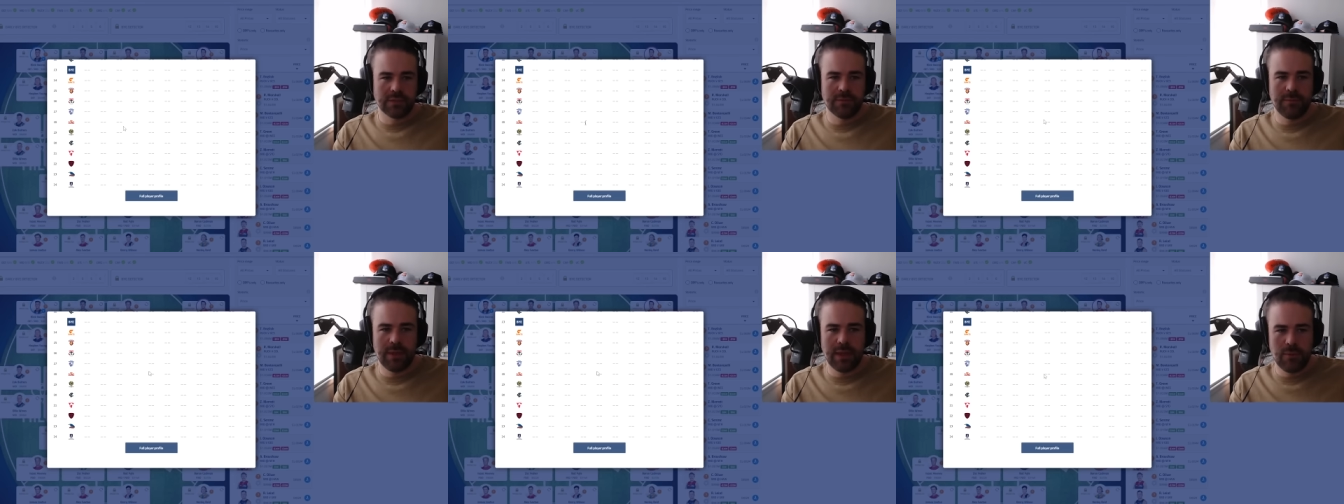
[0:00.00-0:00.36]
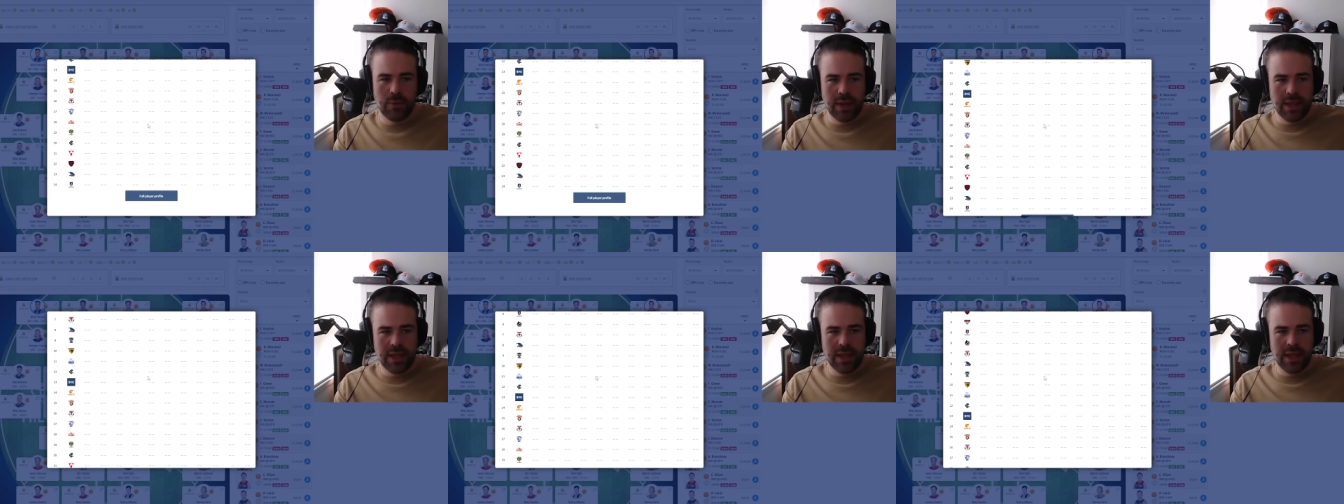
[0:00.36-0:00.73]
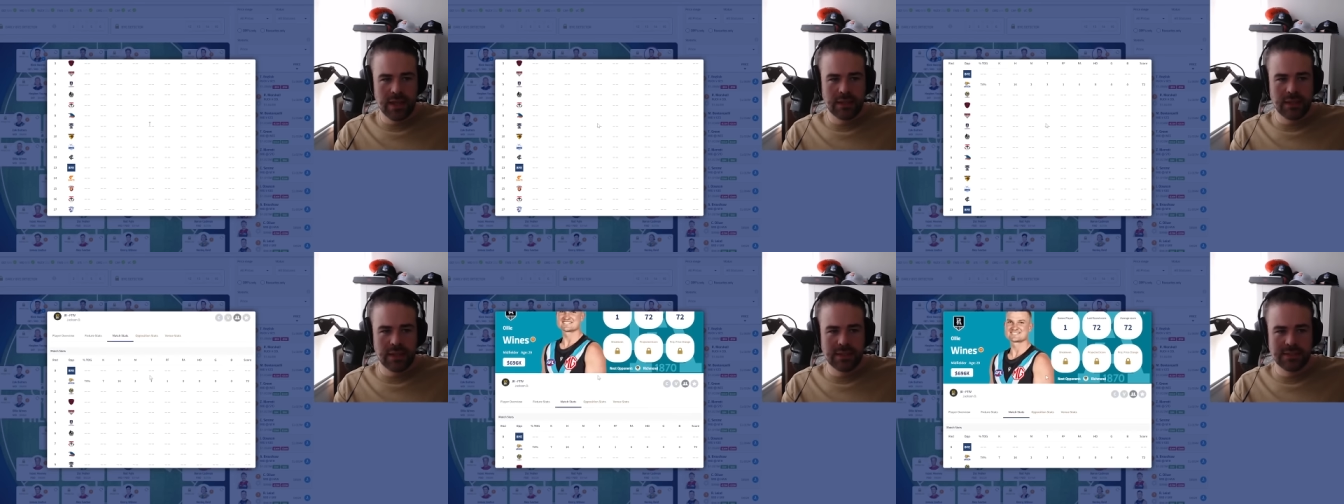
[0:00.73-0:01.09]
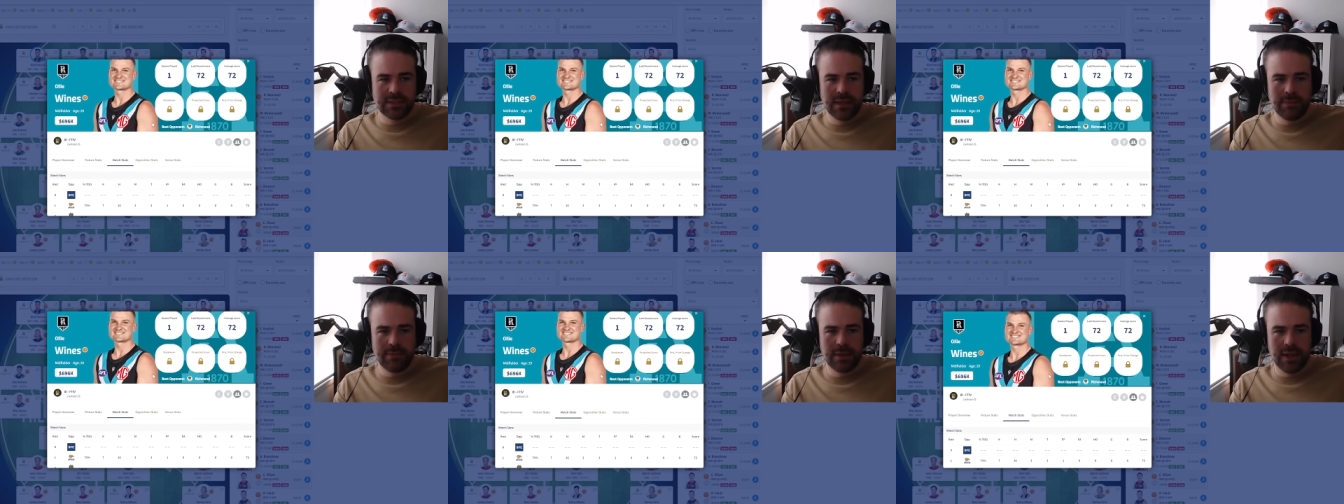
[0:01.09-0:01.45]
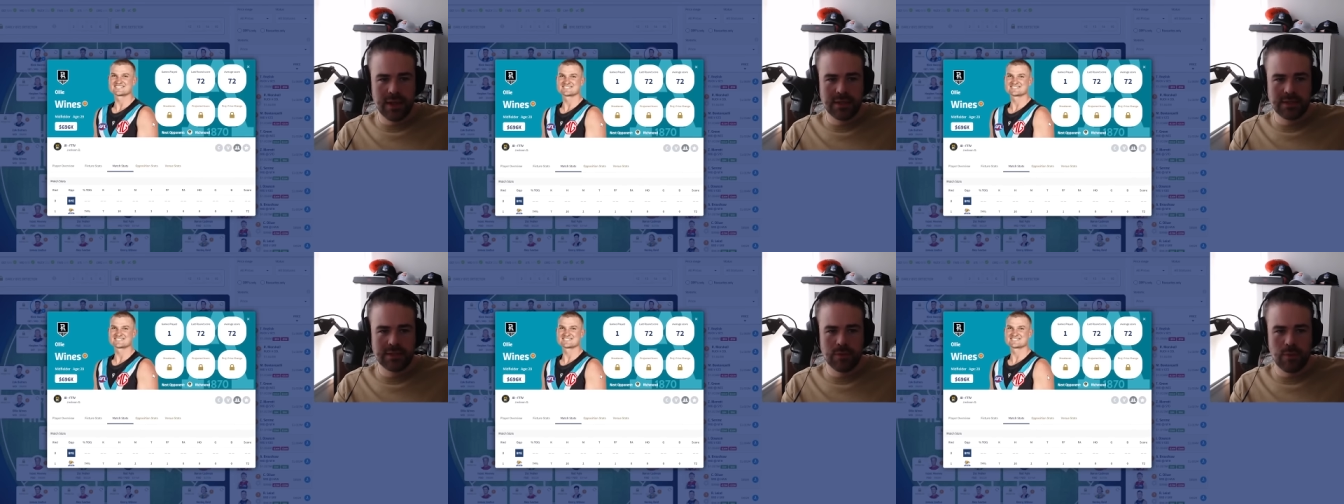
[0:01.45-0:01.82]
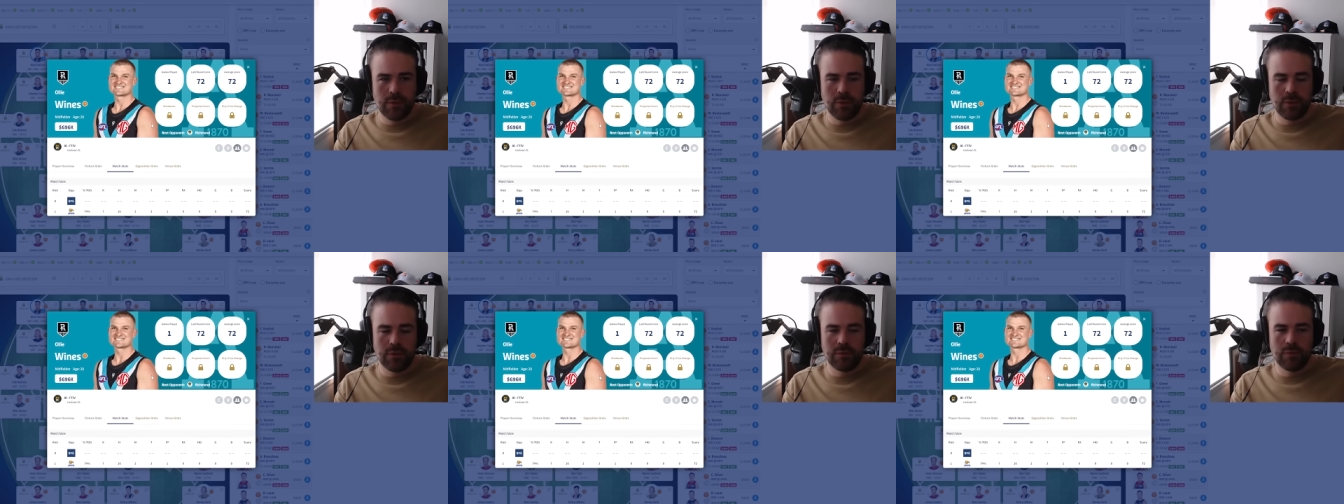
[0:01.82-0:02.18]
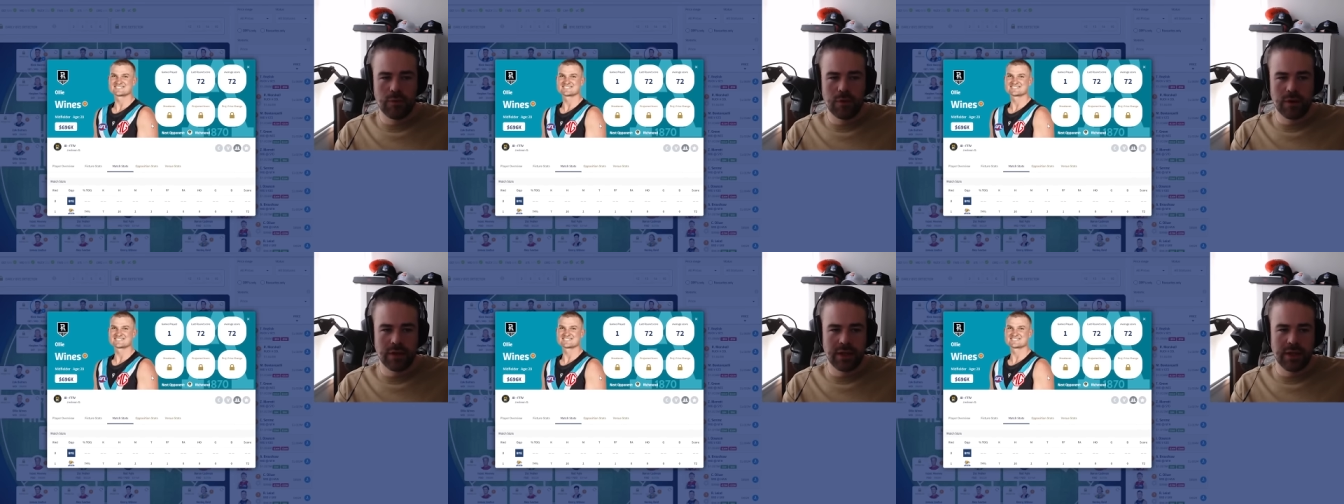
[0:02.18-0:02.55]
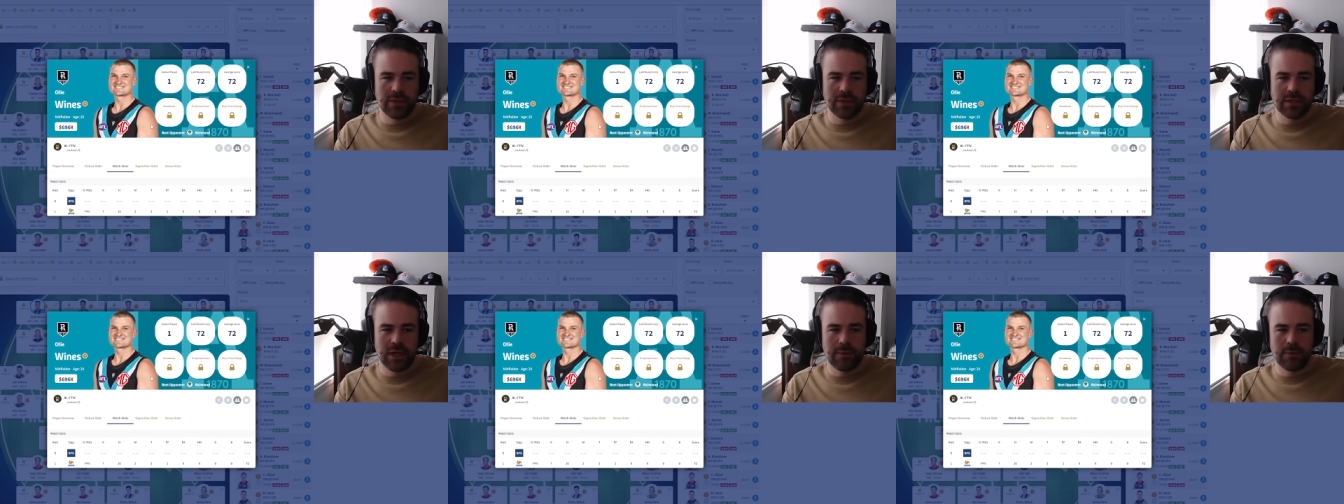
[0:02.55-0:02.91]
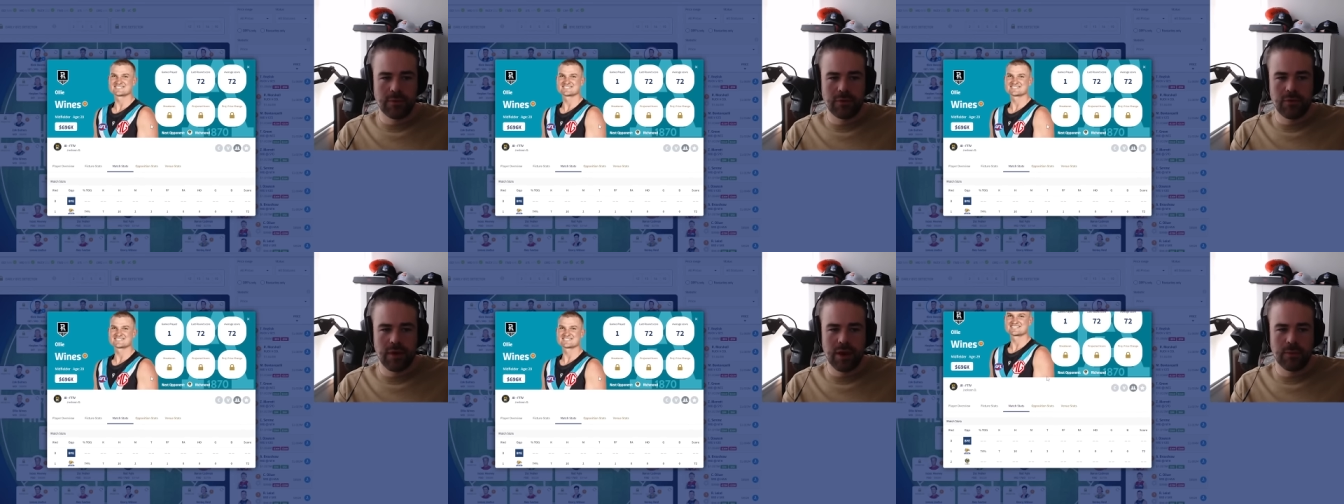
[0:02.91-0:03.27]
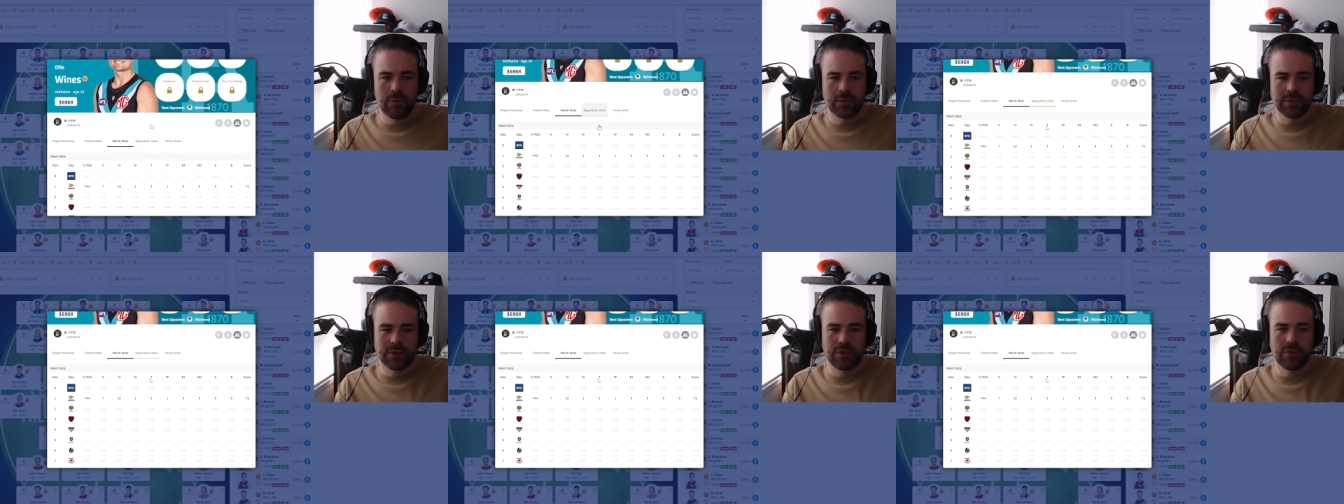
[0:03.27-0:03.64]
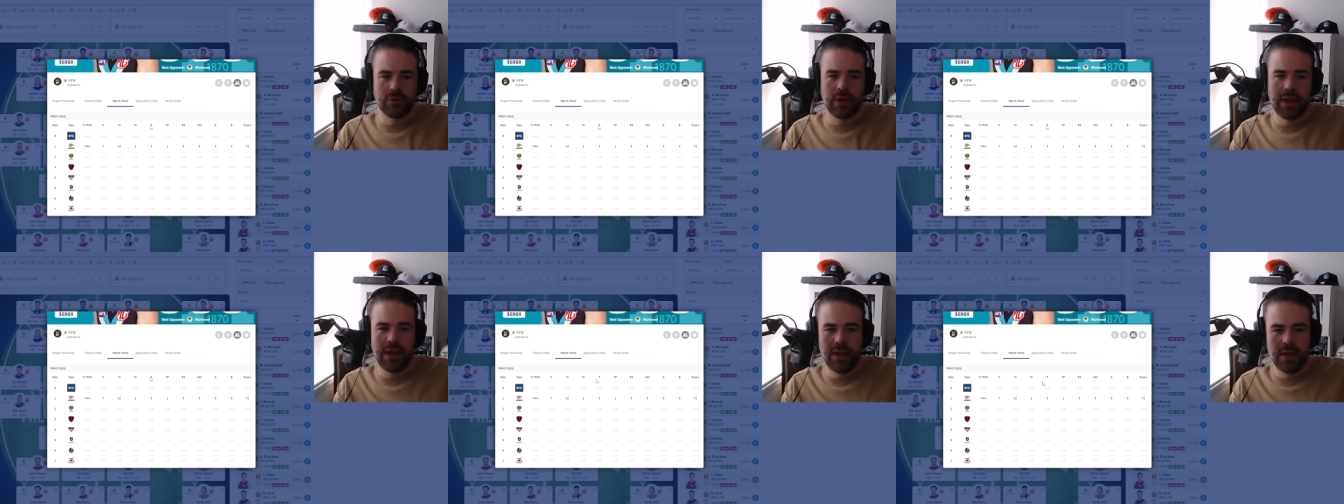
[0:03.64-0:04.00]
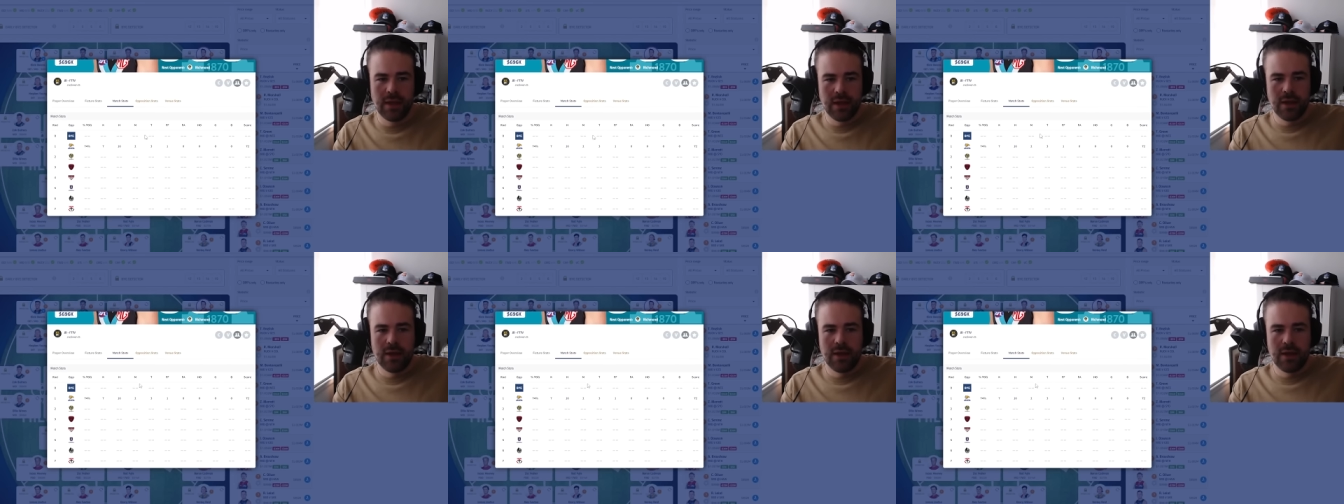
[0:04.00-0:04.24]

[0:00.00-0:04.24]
for me, where he had less CBAs than what we would have wanted, and the time on ground wasn't great.